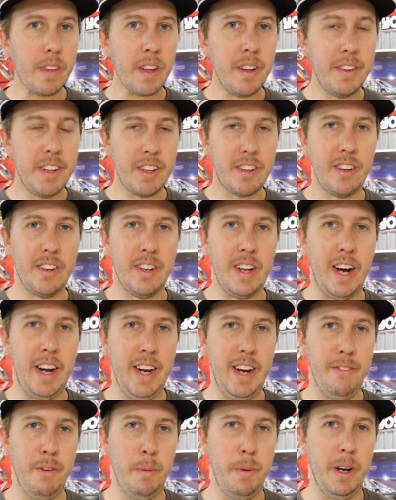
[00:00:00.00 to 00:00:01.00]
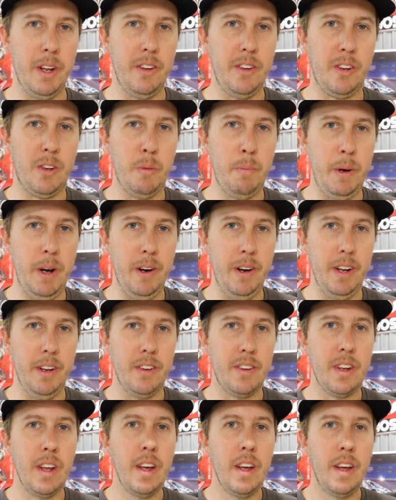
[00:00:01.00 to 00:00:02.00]
is not everybody's
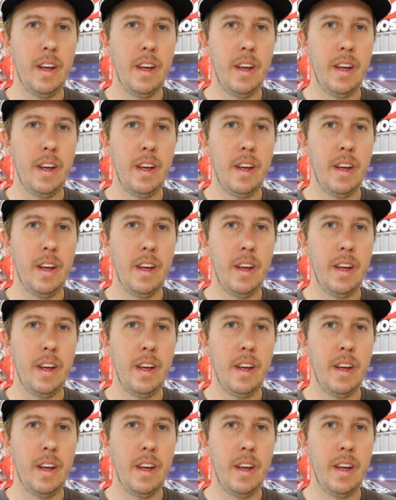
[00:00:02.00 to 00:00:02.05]
experience.